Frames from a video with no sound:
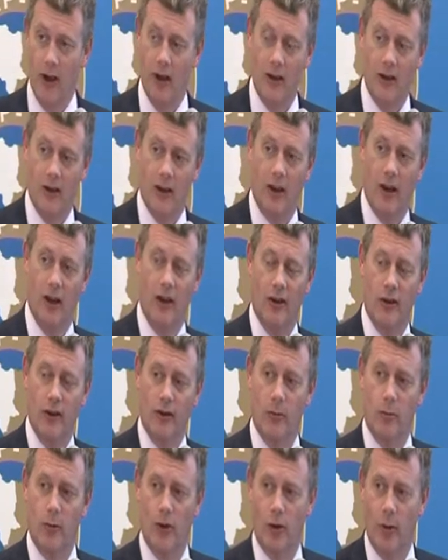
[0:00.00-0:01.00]
the client. There's
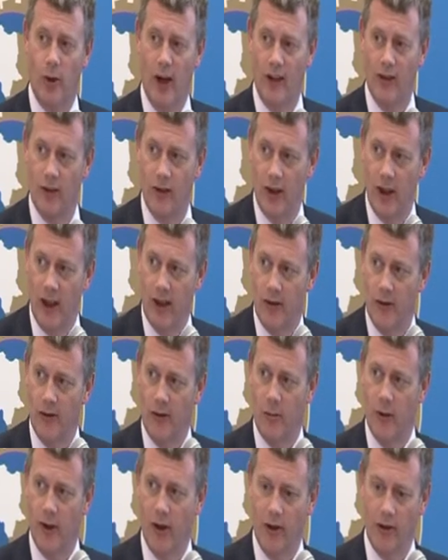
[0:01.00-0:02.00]
a moral hazard there if
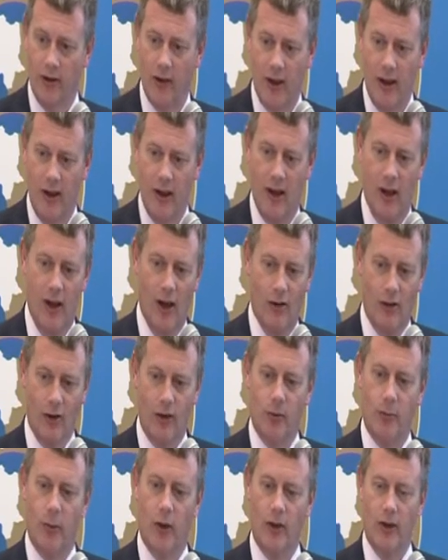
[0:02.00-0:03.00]
the policy
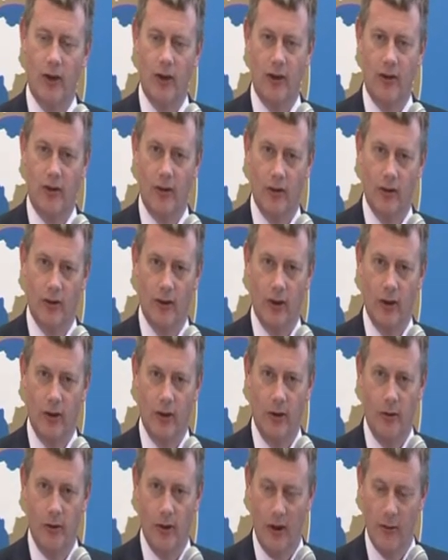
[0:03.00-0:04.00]
responded
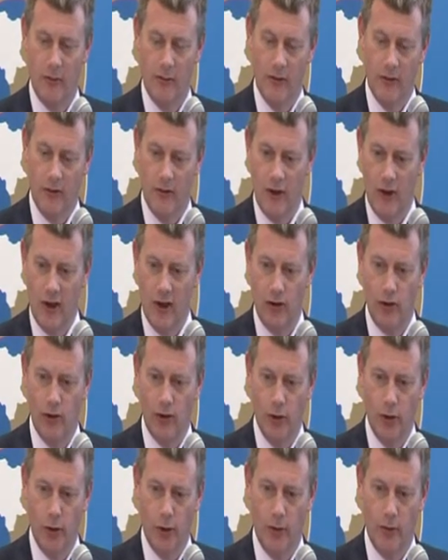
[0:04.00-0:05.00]
to the
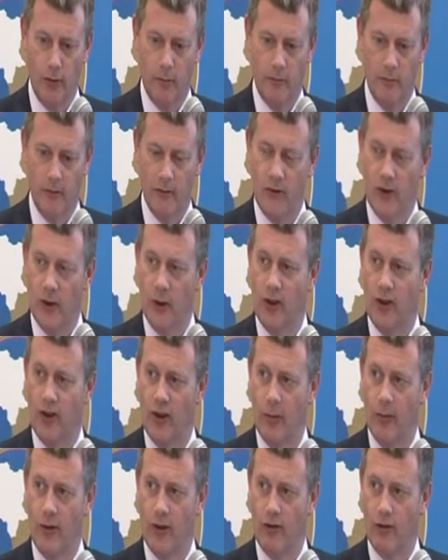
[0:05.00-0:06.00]
insured doing
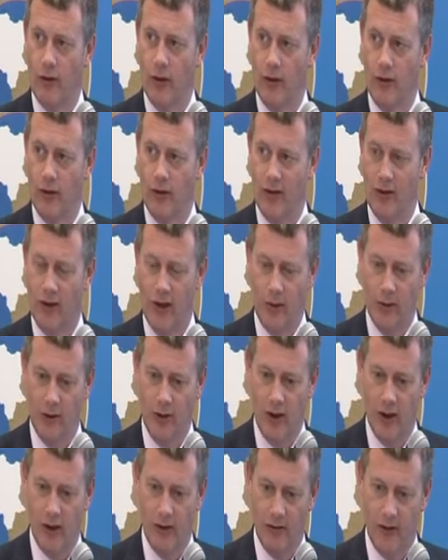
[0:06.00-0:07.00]
something wrong that
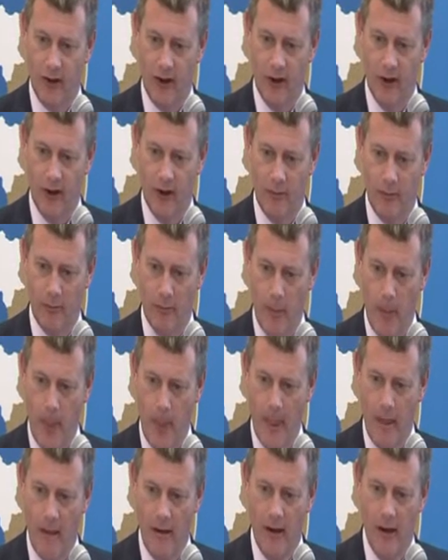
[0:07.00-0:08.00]
resulted in a fine.
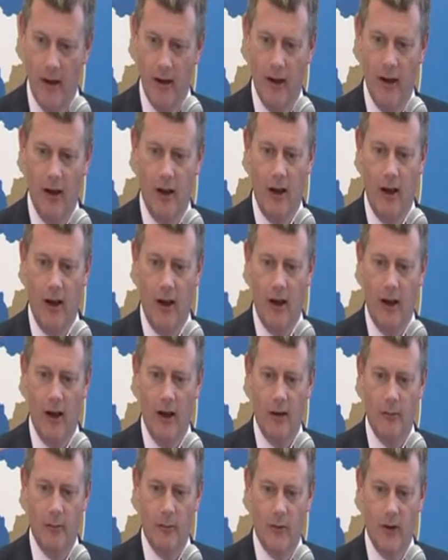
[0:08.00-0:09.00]

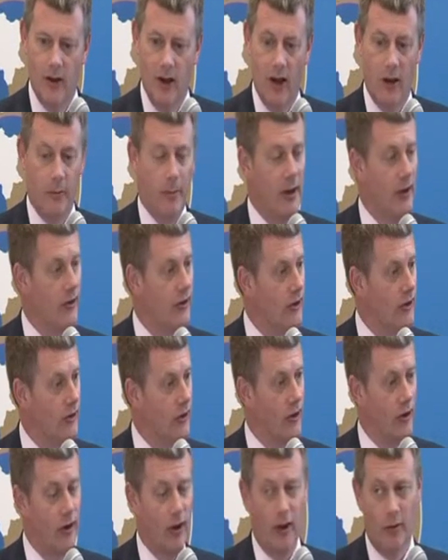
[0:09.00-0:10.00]
Liabilities
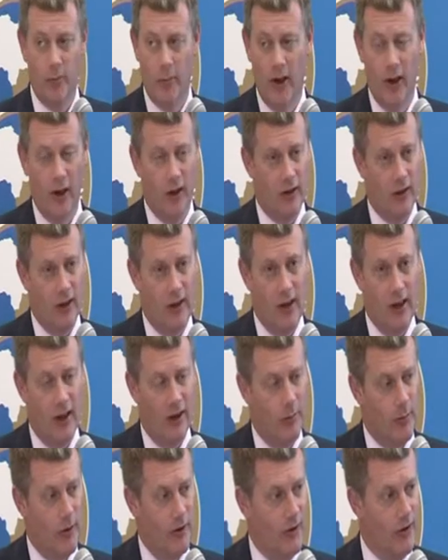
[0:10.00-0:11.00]
to third party, the
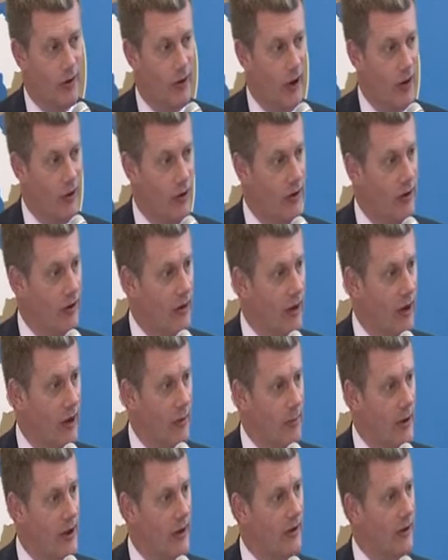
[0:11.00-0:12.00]
next presentation is
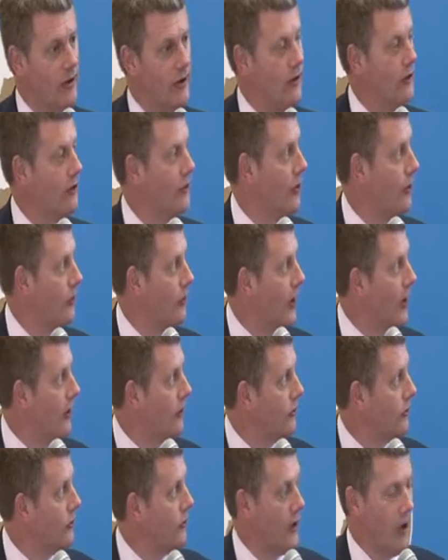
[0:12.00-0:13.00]
liabilities, and so
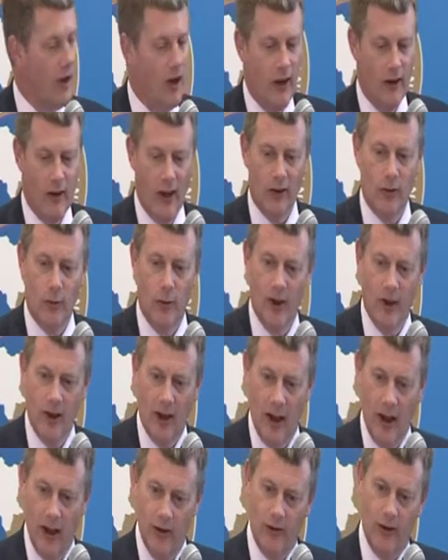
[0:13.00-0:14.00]
that's where the
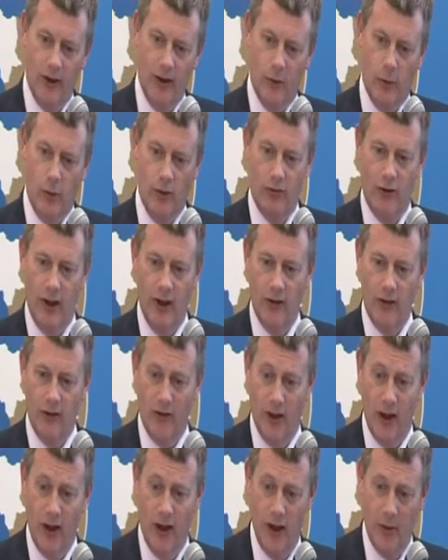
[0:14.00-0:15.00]
coverage would rest
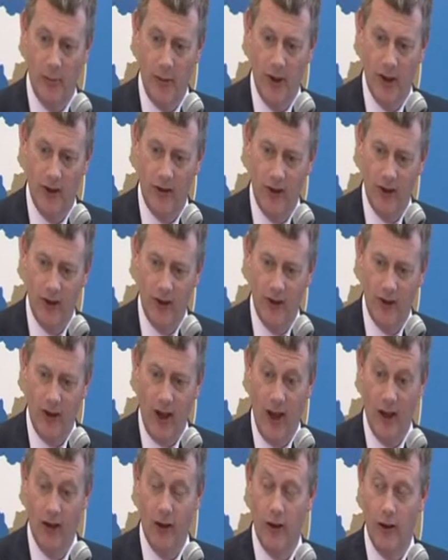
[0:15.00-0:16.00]
for liabilities
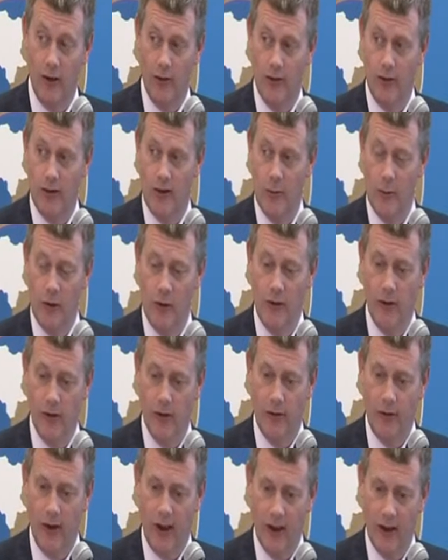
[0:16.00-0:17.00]
other than for removal
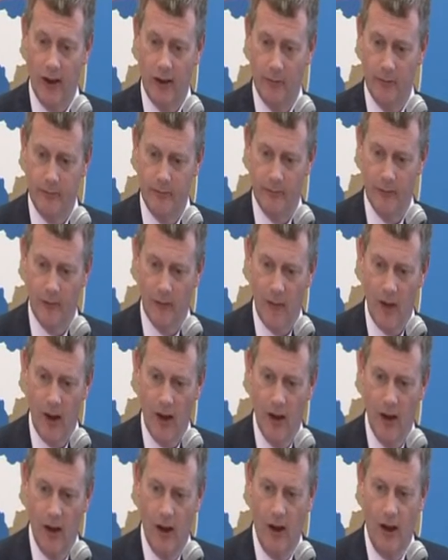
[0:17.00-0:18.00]
of wreck.
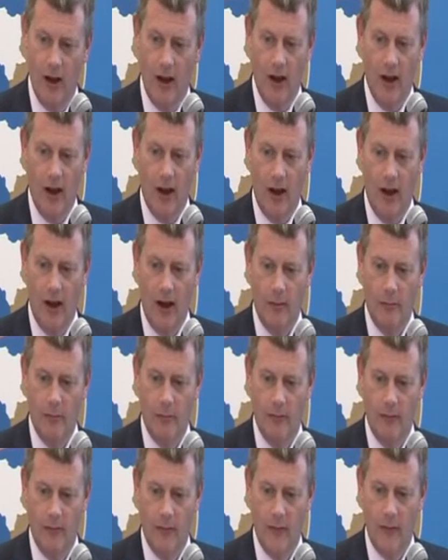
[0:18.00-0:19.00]

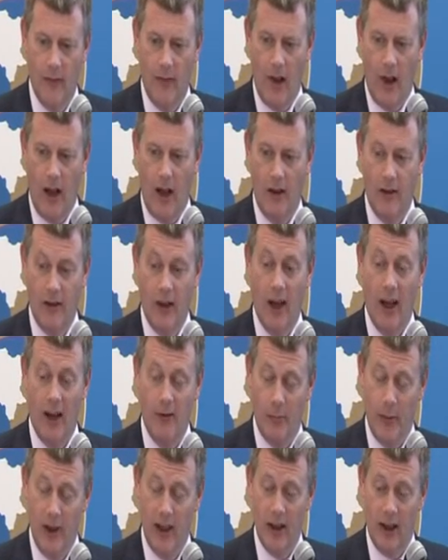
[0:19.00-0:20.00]
There
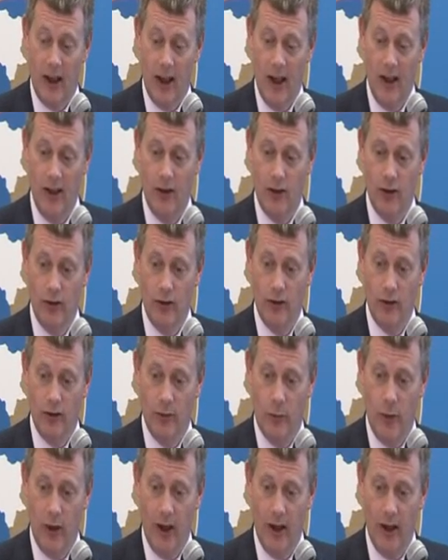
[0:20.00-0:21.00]
have been occasions
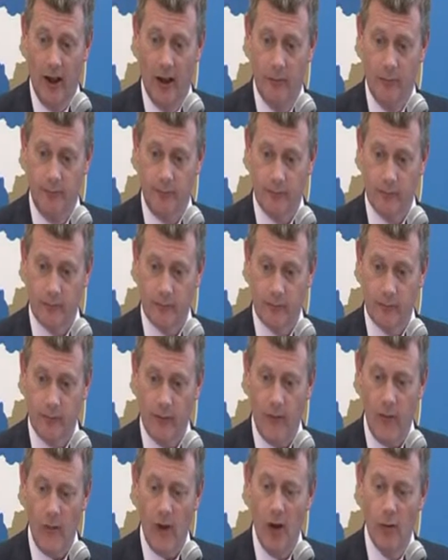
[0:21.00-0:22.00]
where
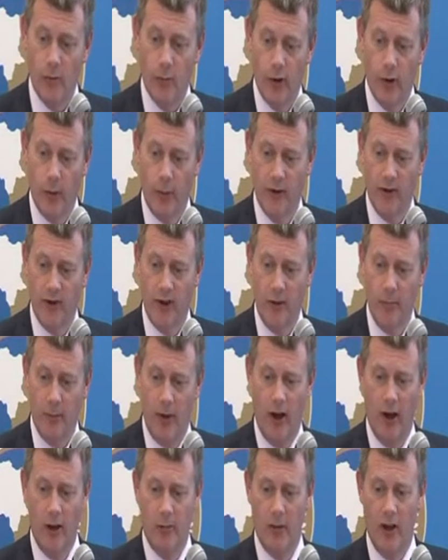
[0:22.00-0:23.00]
property,
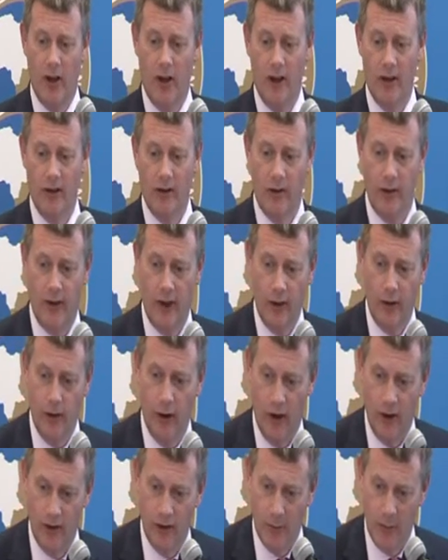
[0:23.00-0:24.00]
pipelines, flow
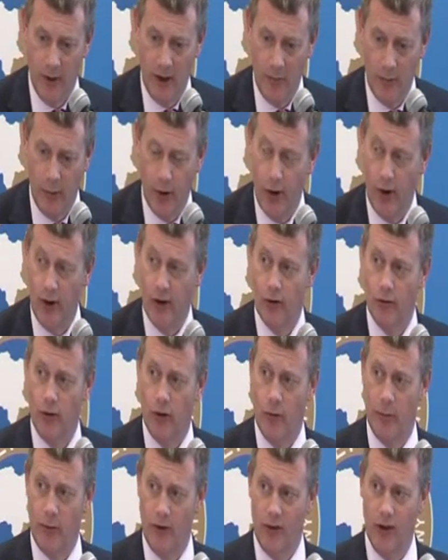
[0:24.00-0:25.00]
lines have been put in the
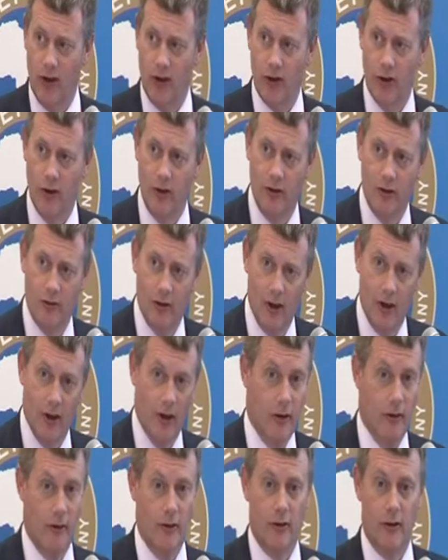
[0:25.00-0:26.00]
wrong position
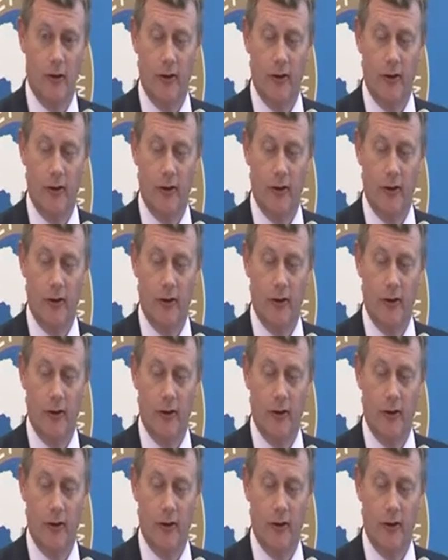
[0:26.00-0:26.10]
for